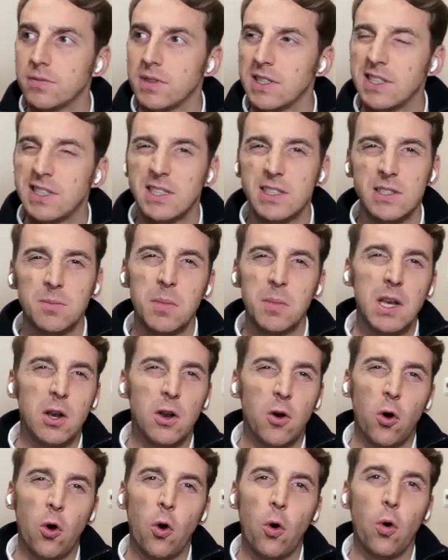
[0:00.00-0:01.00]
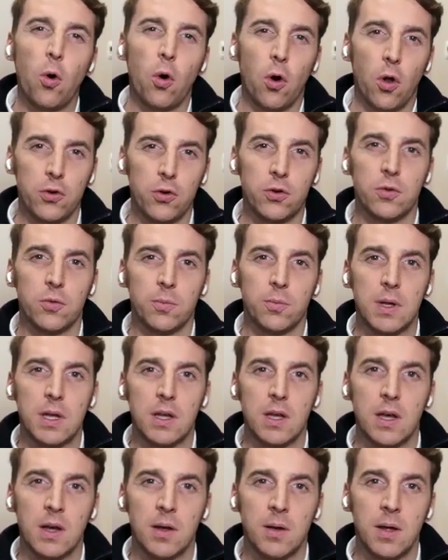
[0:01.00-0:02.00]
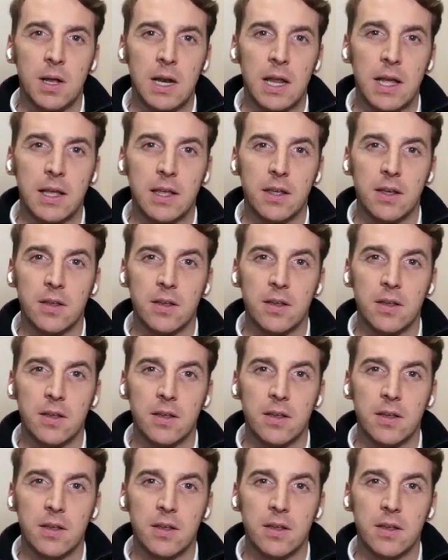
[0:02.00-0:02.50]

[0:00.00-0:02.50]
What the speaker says: it doesn't mean a whole lot to me. I